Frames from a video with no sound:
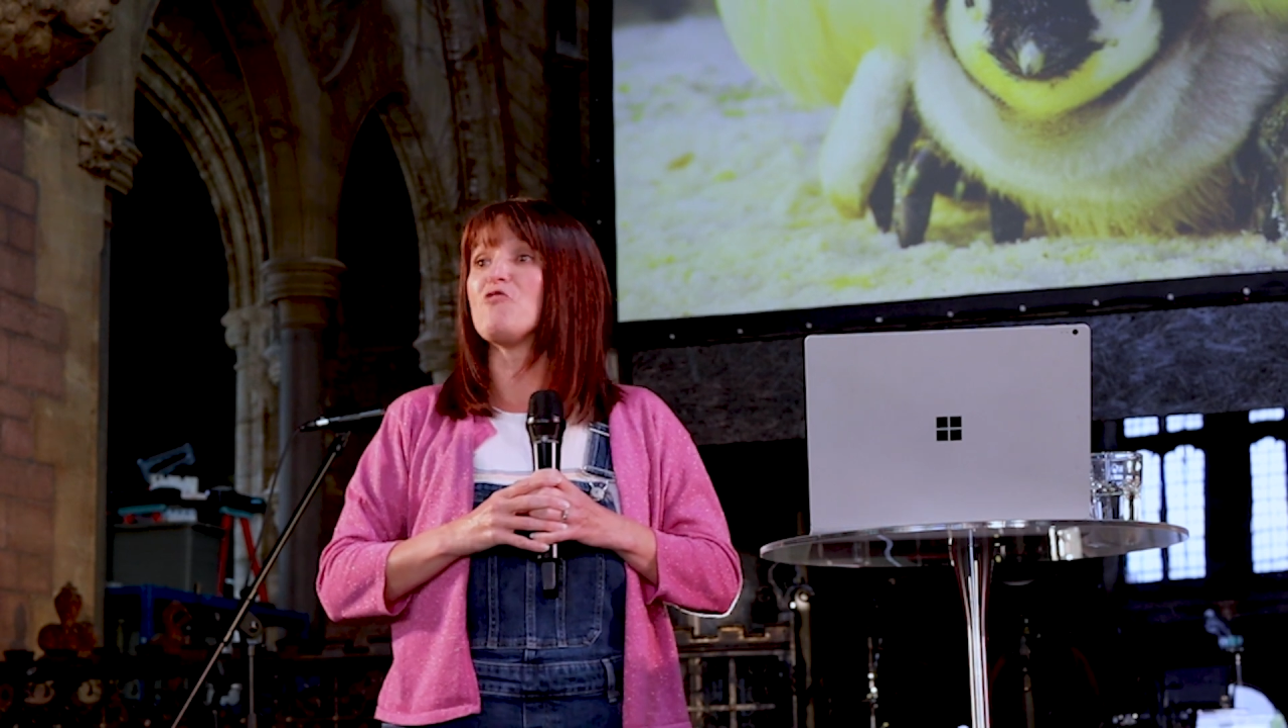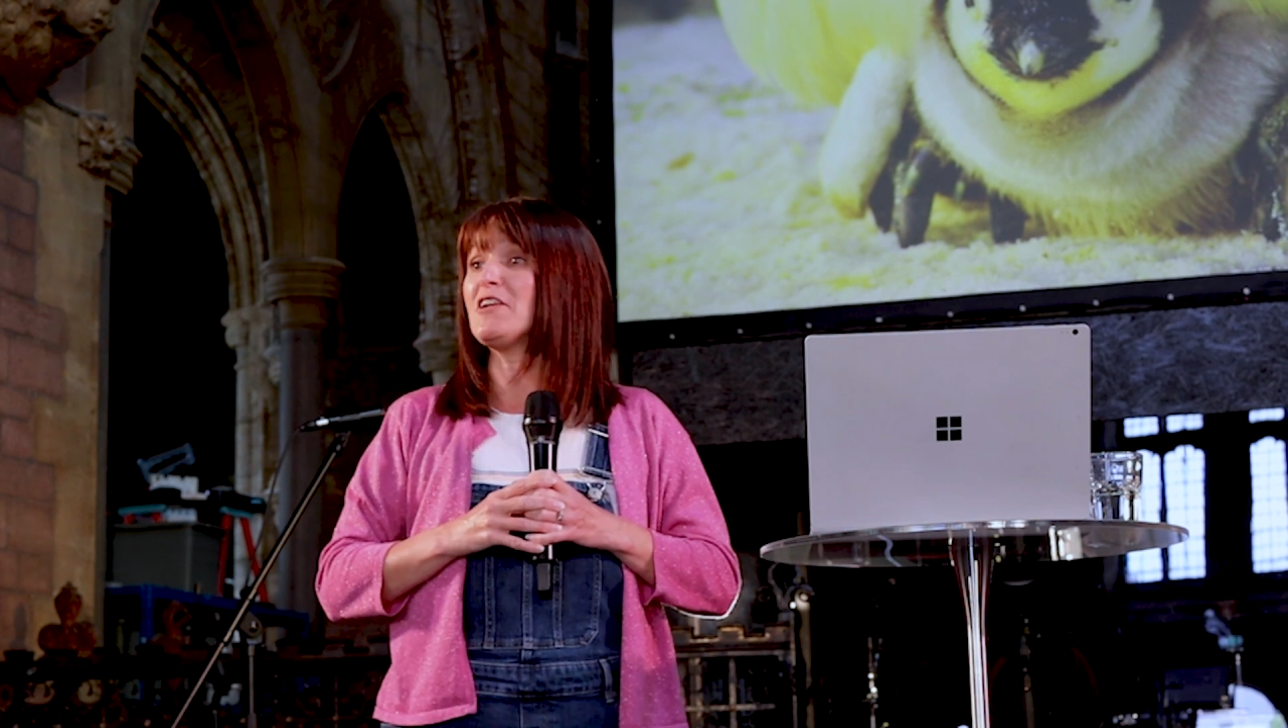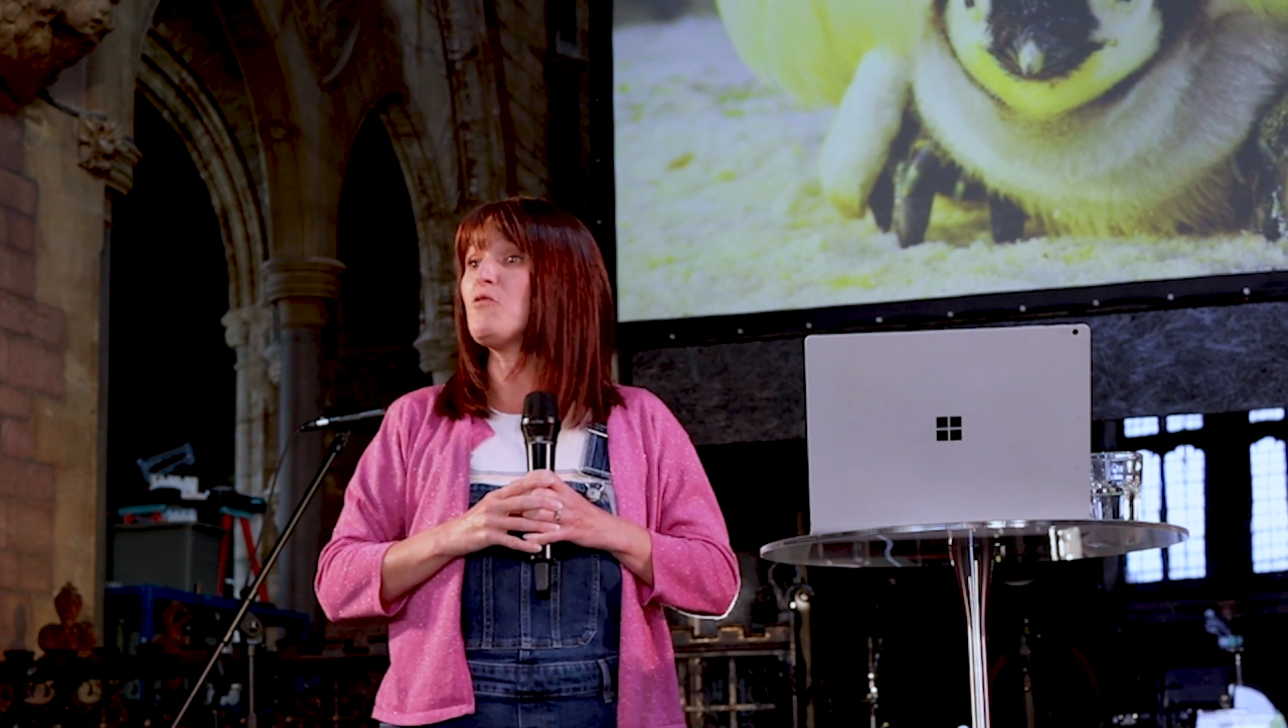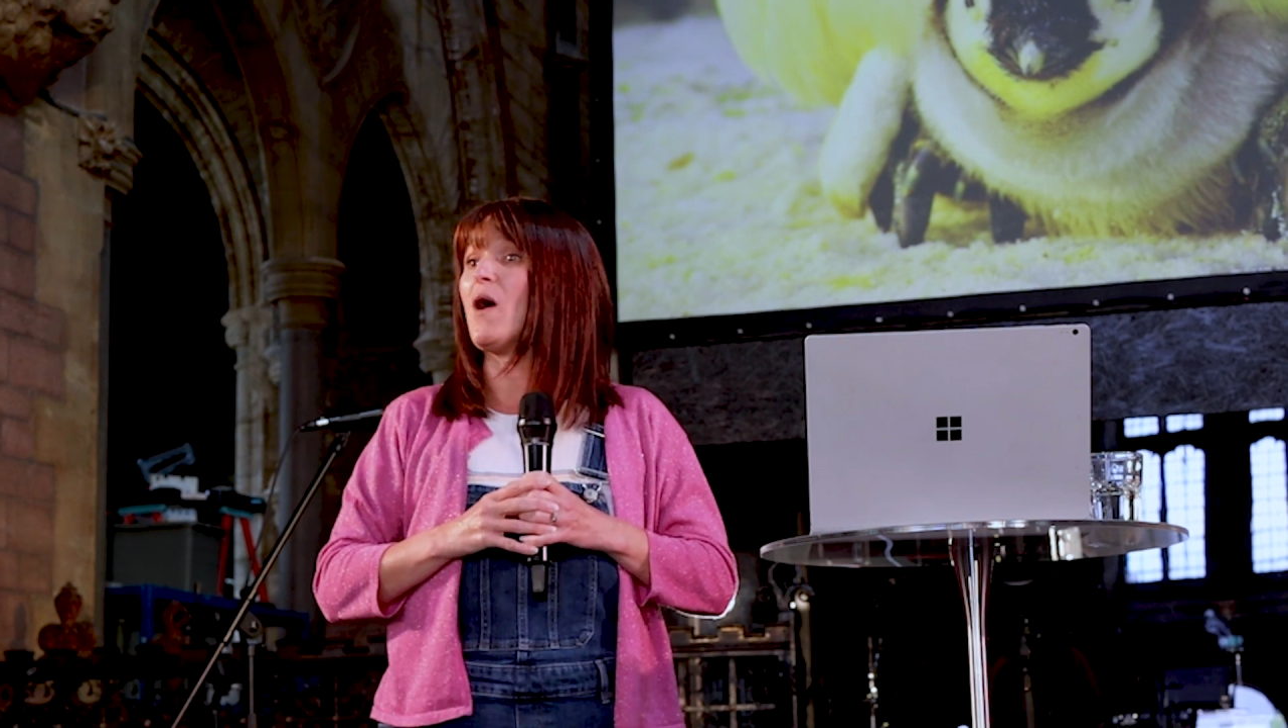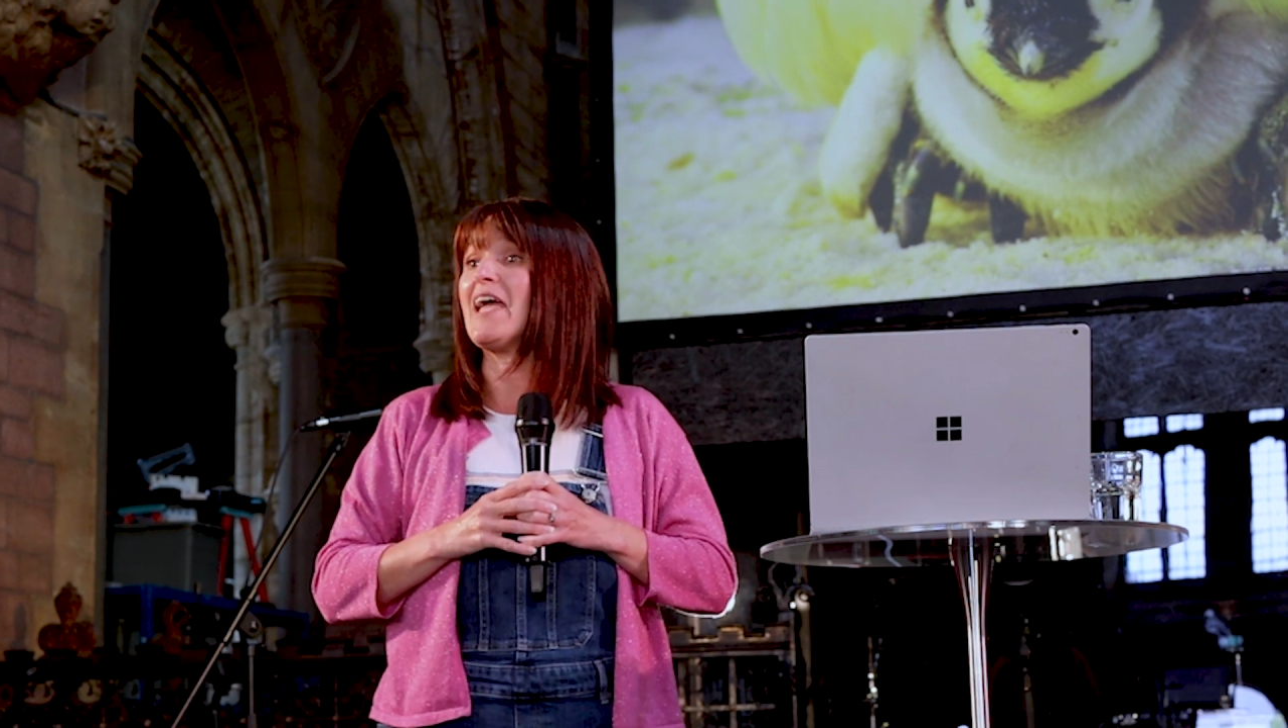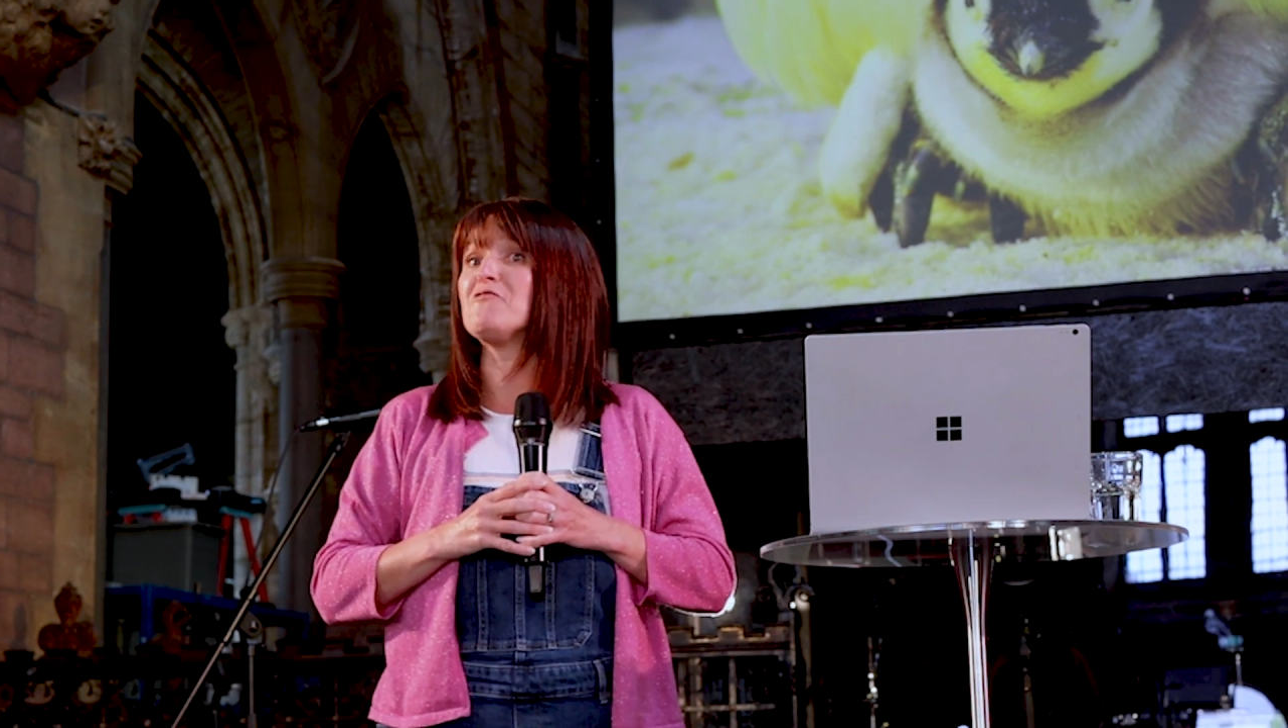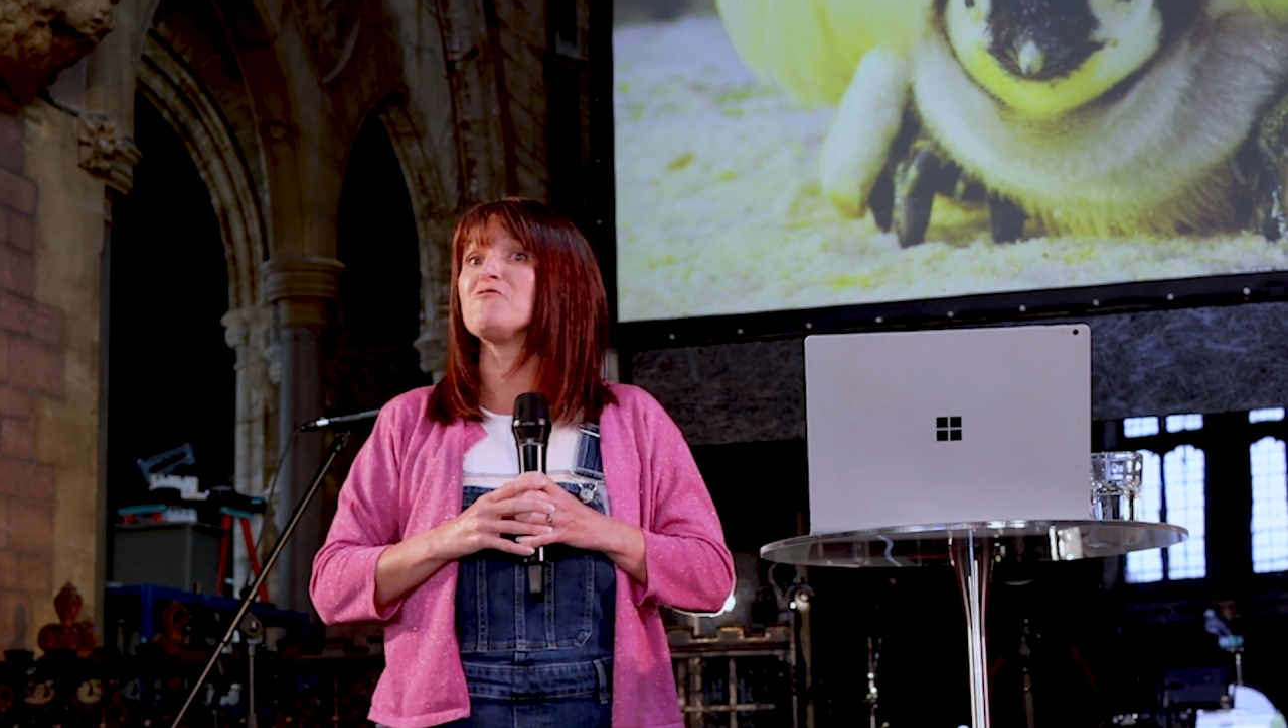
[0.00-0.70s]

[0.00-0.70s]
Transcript: run away